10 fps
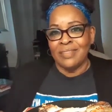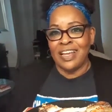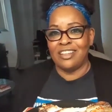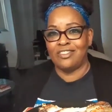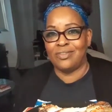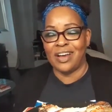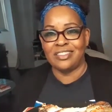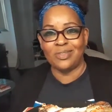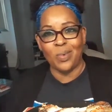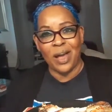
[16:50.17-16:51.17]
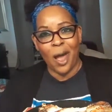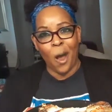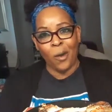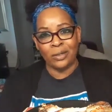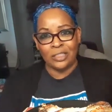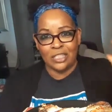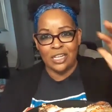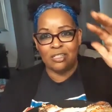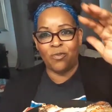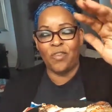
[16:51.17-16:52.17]
He's dressed well.
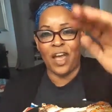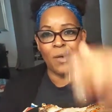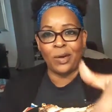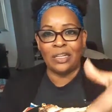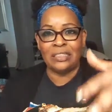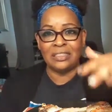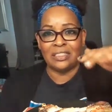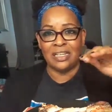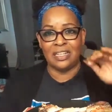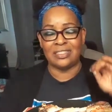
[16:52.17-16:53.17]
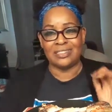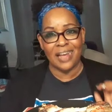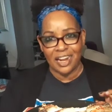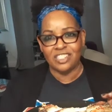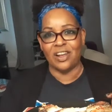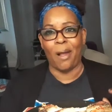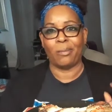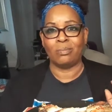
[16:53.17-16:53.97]
He's very intelligent.